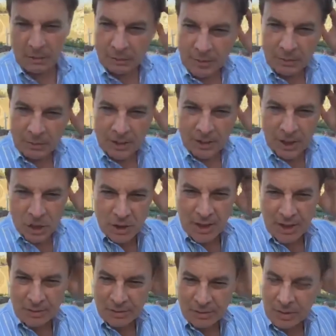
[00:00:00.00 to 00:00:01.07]
foundation
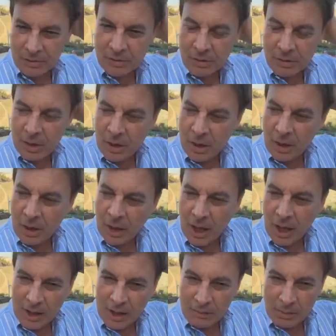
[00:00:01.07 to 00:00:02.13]
access,
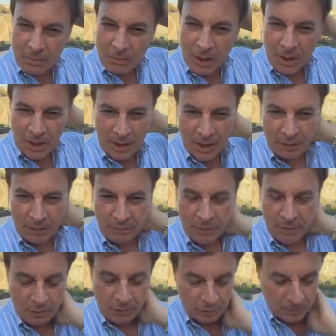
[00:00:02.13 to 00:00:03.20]
giving money and getting
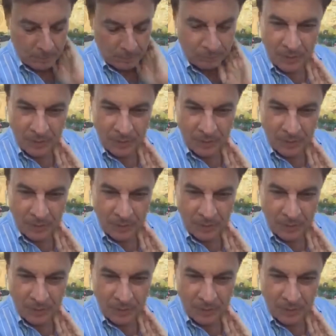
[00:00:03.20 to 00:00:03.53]
favors.